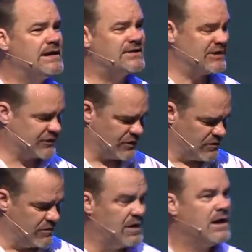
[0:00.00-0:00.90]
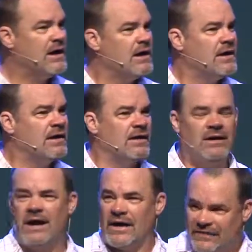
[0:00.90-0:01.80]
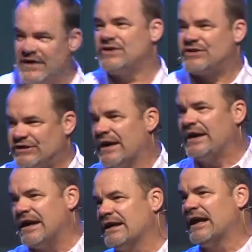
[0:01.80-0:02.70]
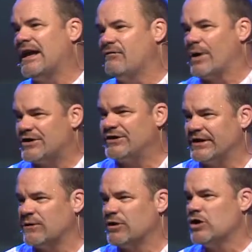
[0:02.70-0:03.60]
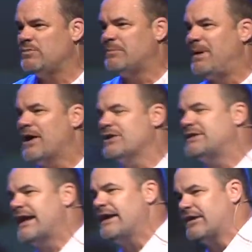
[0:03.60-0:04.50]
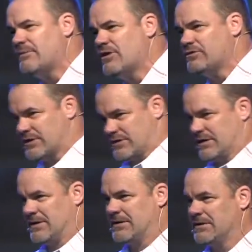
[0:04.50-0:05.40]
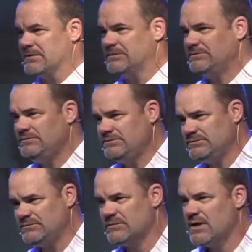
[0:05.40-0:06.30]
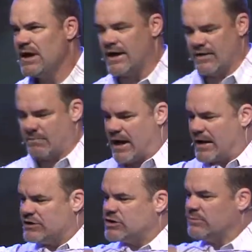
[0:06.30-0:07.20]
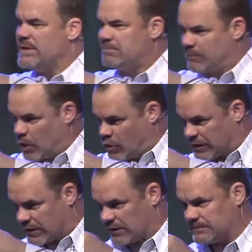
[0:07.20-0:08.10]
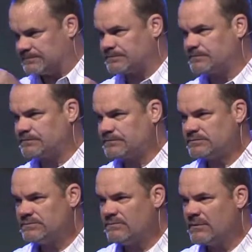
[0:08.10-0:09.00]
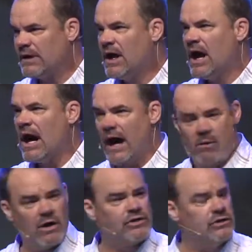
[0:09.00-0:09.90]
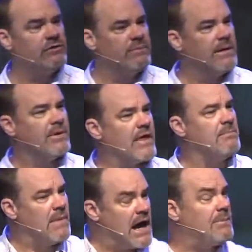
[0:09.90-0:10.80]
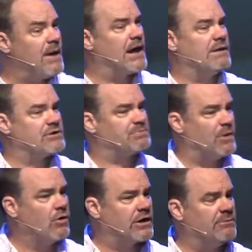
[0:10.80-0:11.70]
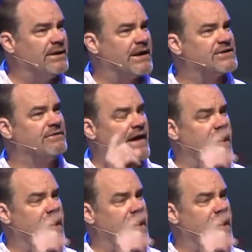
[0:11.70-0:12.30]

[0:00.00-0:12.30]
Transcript: And he says, So, on this Sunday at Alive Wesleyan, when you prepare to take communion and the body's going to be broken, I want you to remember that my body was broken because